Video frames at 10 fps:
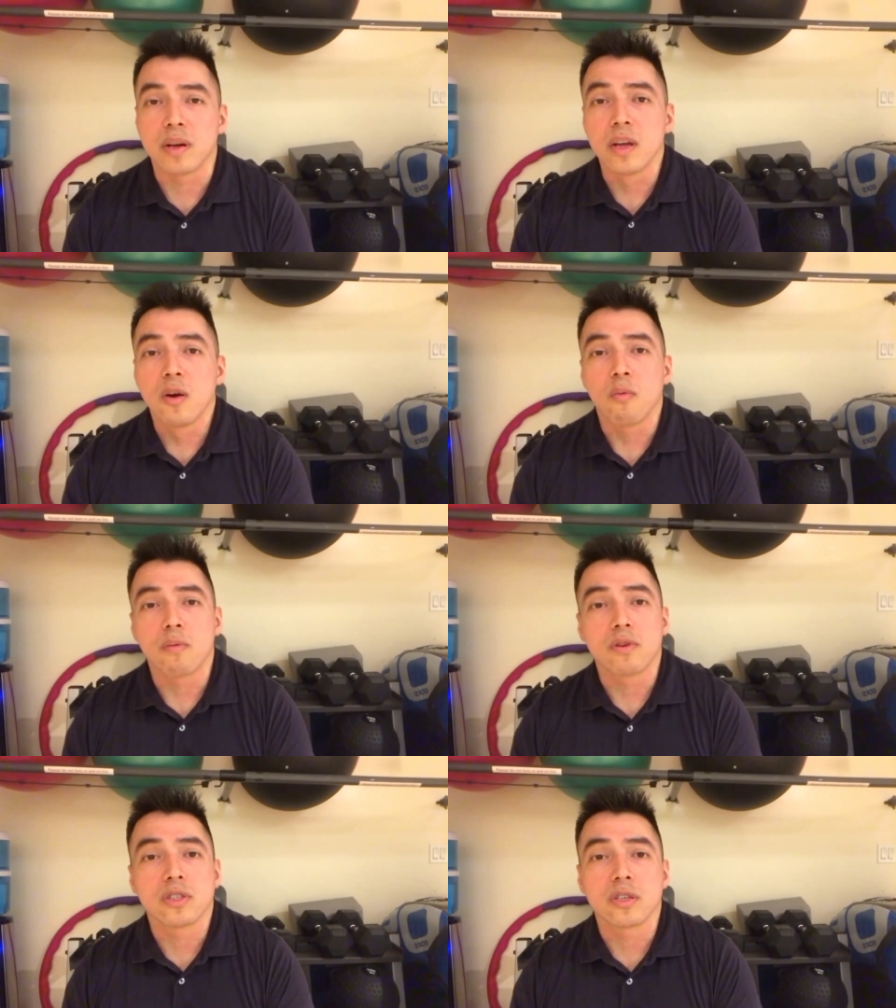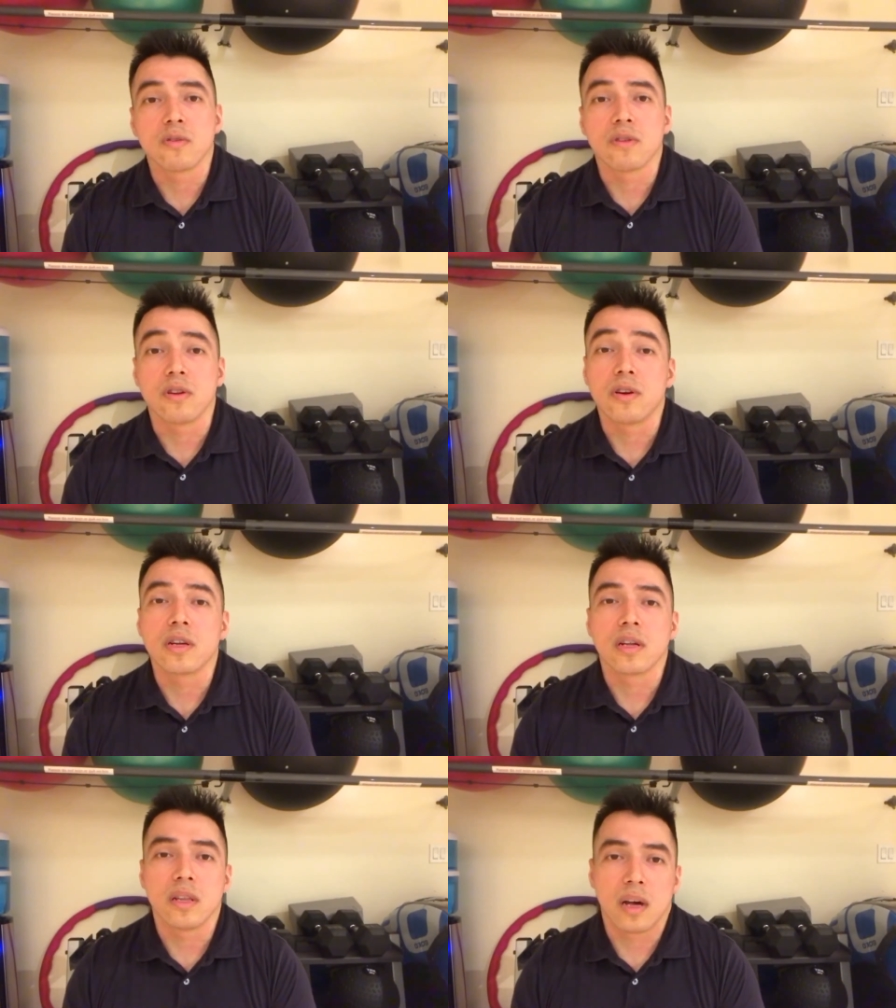but when we're still
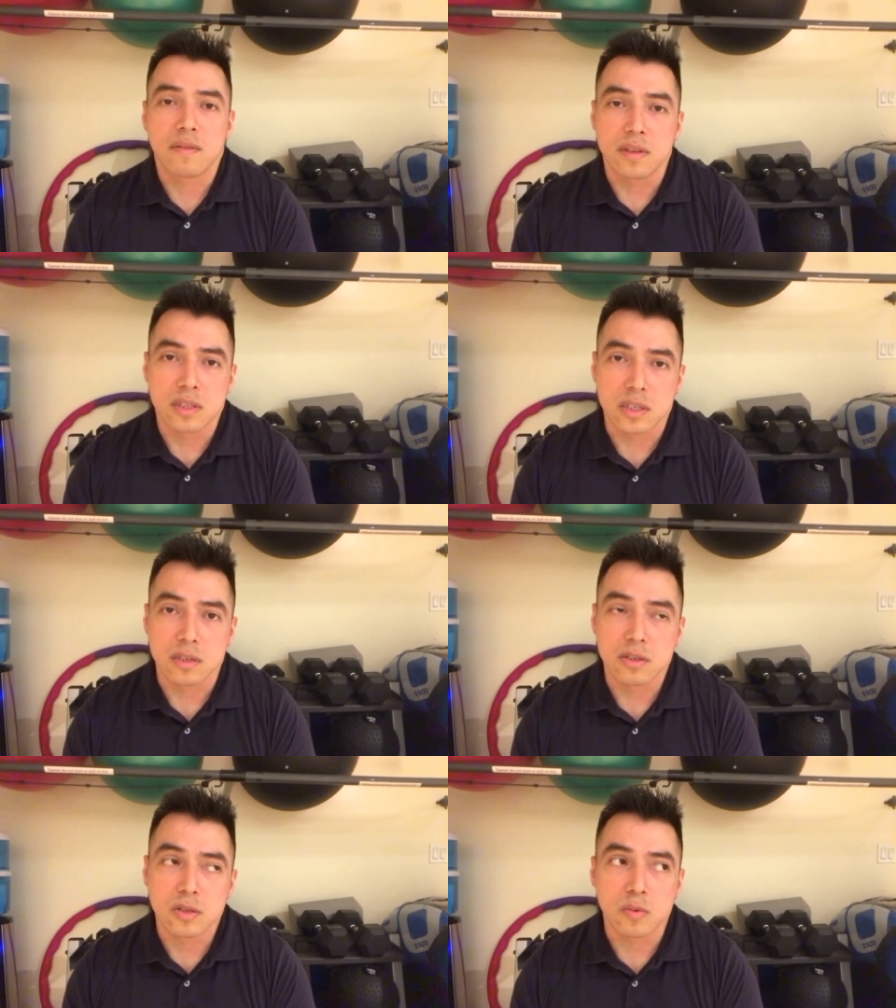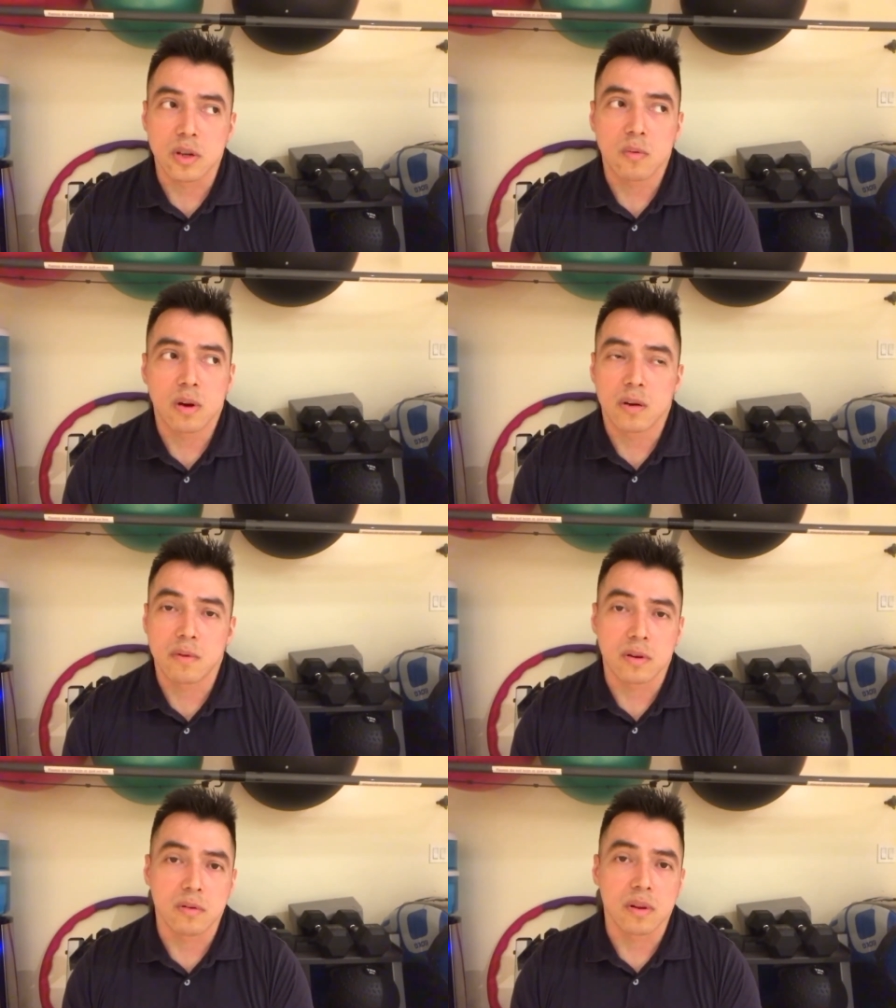learning a lot of these skills, we don't want to
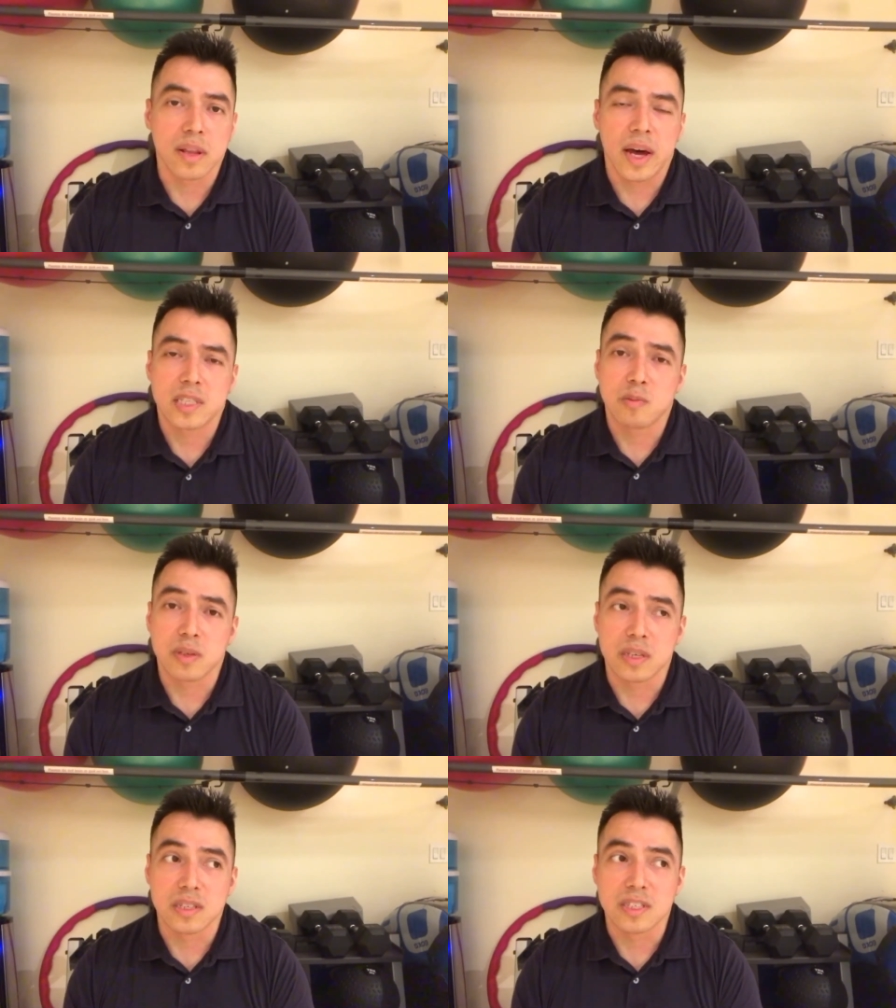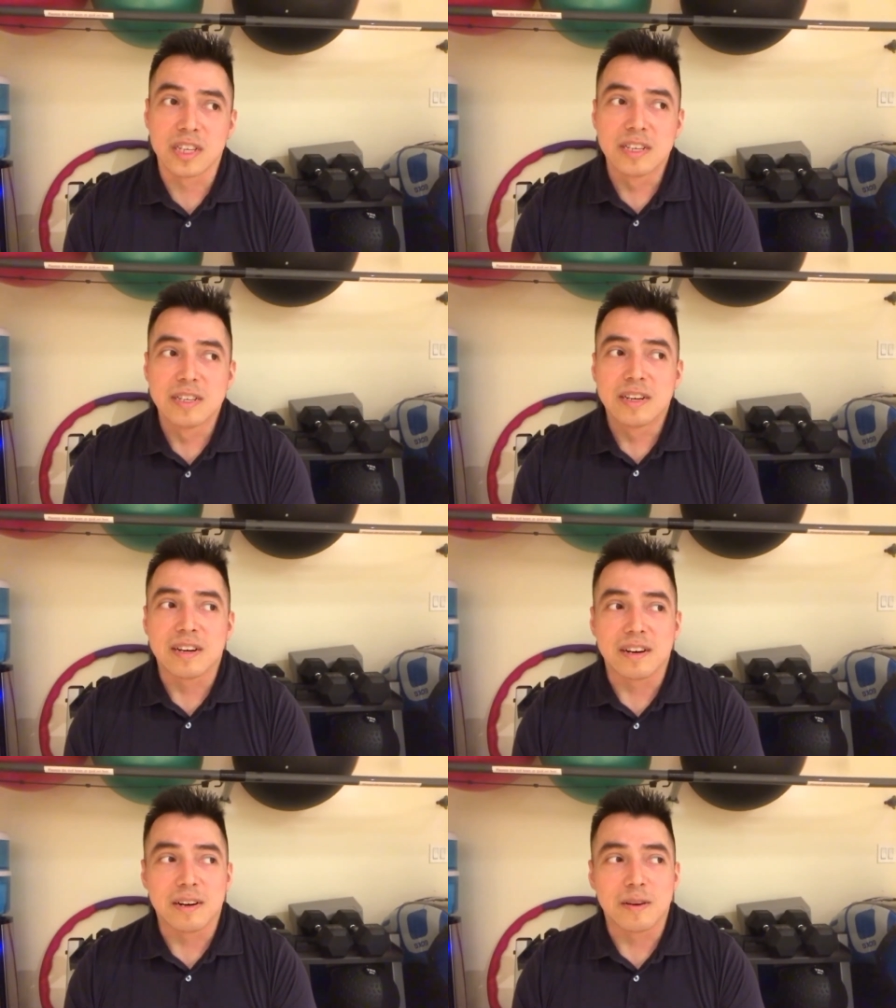recruit lats because
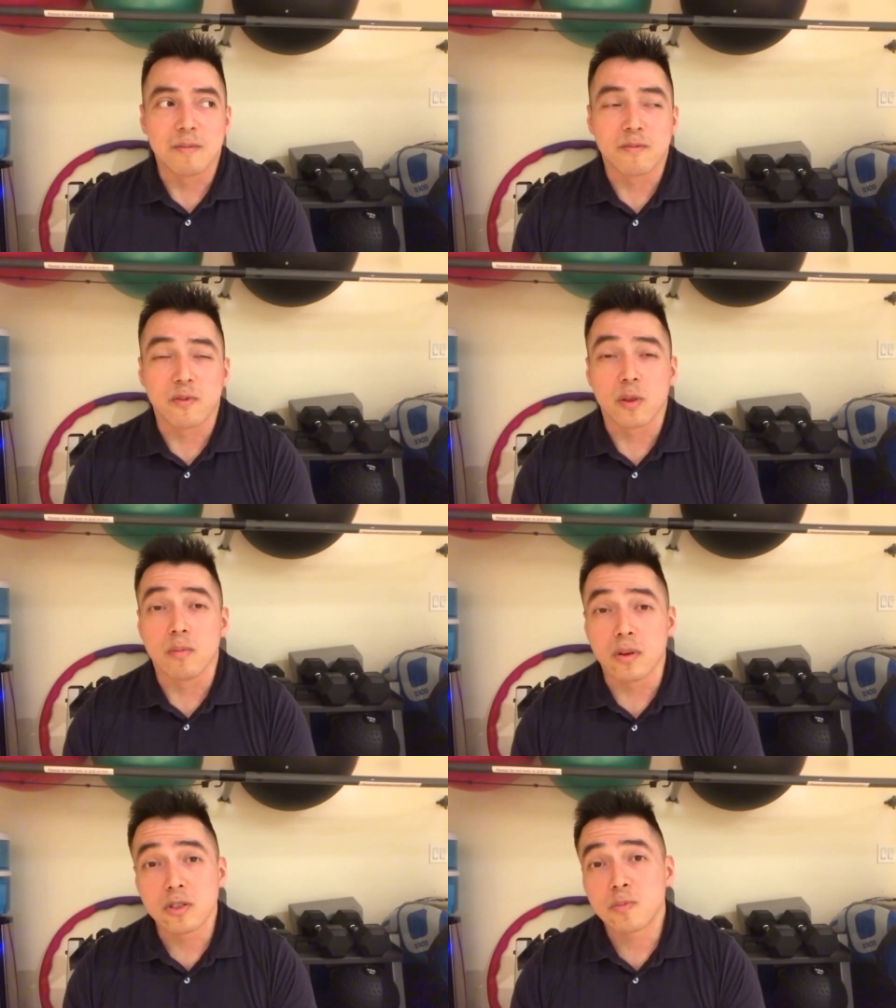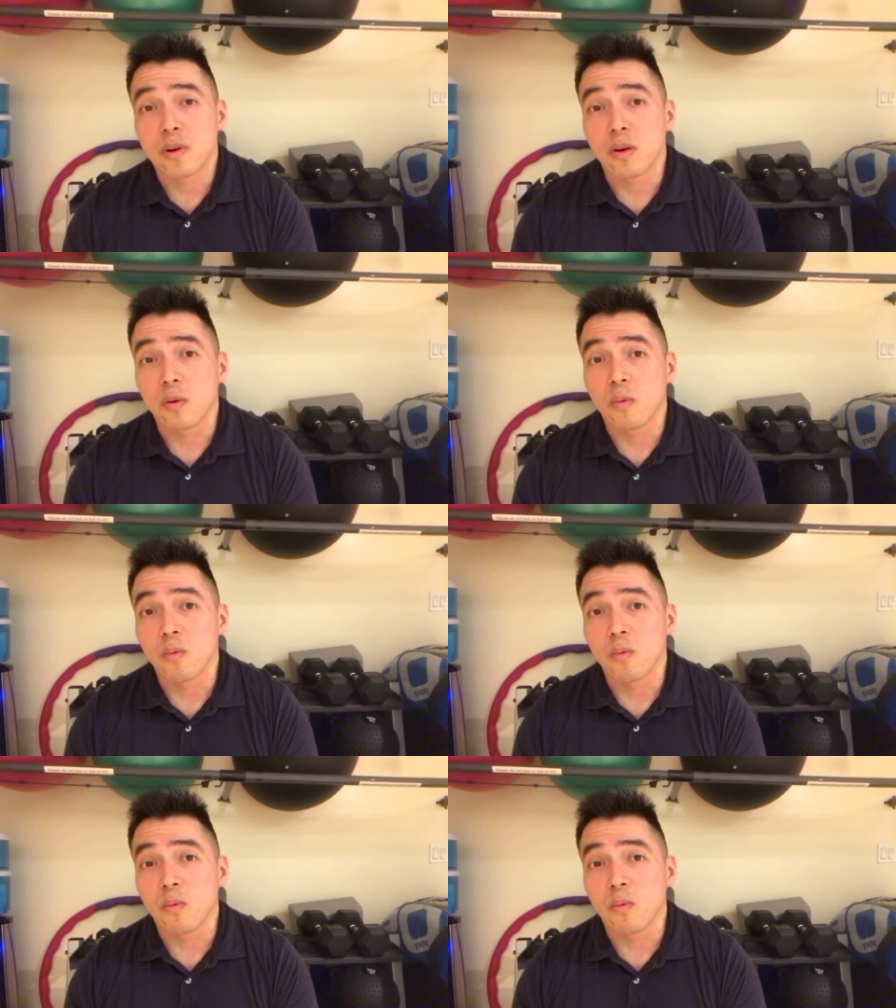for the most part,